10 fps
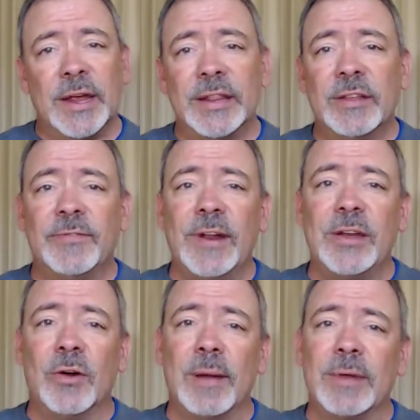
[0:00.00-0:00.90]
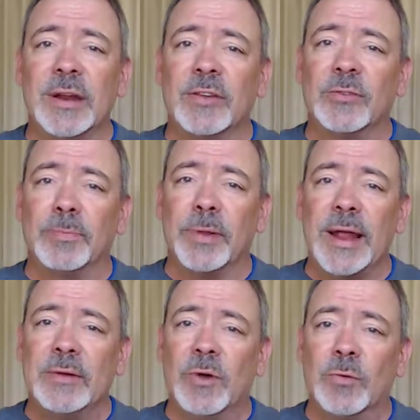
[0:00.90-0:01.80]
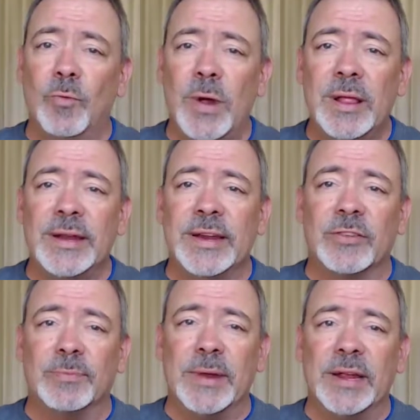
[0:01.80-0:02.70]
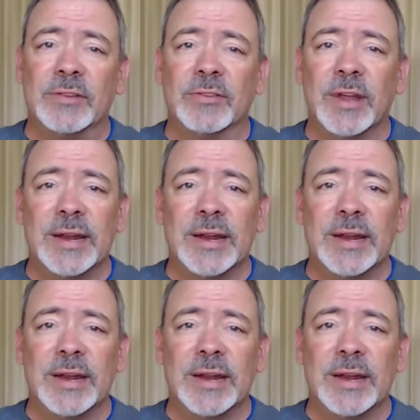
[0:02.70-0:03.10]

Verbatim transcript: In this video, I'm going to explain what willingness means